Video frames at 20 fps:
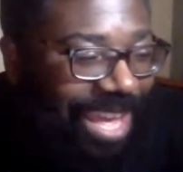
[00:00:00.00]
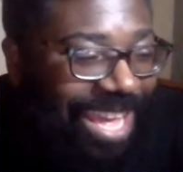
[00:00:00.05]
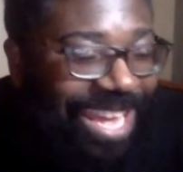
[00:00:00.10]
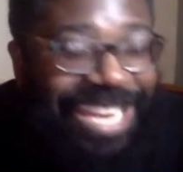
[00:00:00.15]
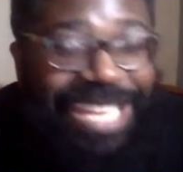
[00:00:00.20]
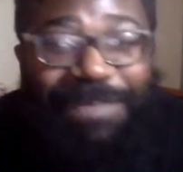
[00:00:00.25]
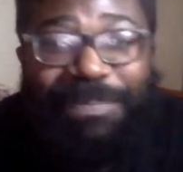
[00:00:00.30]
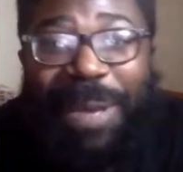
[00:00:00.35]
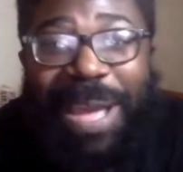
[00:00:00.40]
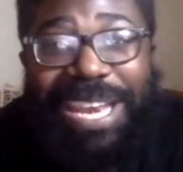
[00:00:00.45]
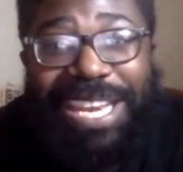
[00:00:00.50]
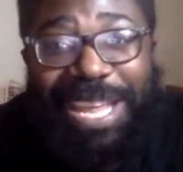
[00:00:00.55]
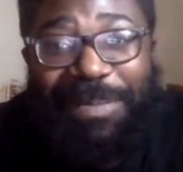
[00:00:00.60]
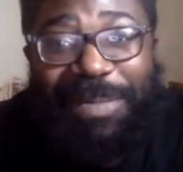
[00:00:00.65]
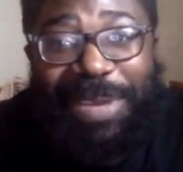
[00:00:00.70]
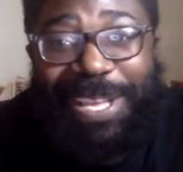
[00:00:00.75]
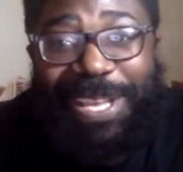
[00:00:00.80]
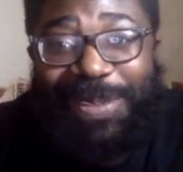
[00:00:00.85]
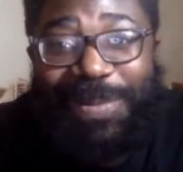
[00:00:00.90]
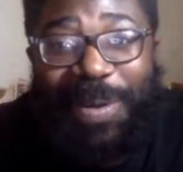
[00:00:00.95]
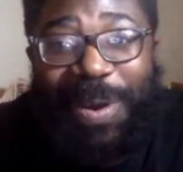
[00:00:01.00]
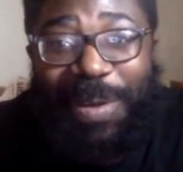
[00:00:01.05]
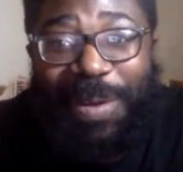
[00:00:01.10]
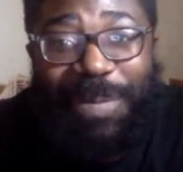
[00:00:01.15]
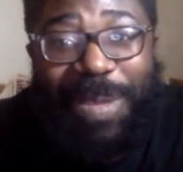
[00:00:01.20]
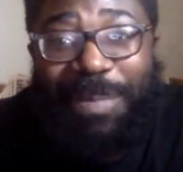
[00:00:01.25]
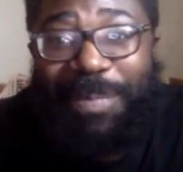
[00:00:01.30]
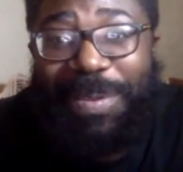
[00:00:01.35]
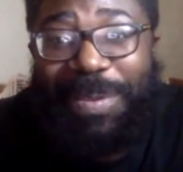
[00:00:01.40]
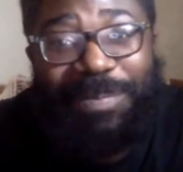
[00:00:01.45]
In this pandemic as
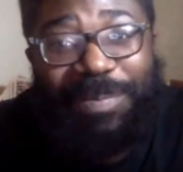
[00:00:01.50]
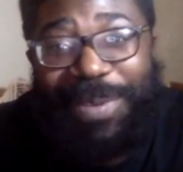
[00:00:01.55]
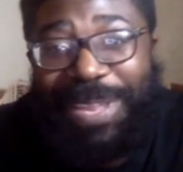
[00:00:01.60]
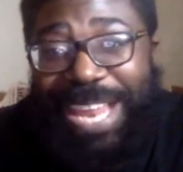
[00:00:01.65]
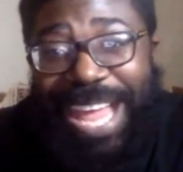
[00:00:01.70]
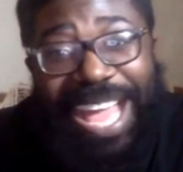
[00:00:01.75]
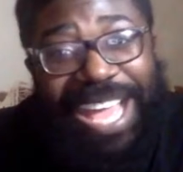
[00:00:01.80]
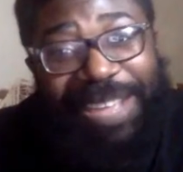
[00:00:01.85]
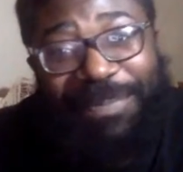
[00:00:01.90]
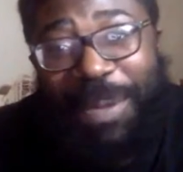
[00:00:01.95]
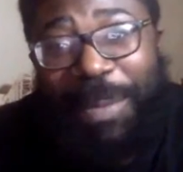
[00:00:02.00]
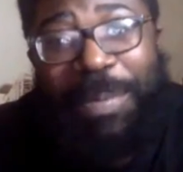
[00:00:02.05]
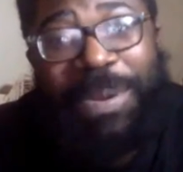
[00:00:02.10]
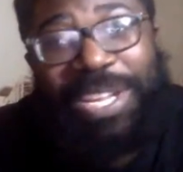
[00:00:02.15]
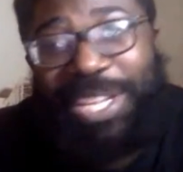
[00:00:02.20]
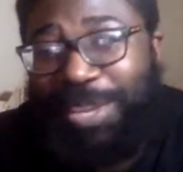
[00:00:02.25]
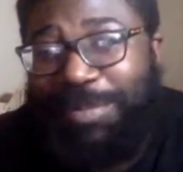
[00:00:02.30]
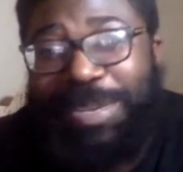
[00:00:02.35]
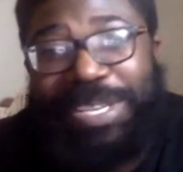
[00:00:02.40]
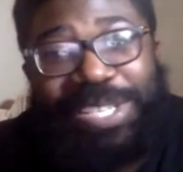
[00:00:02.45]
well, people need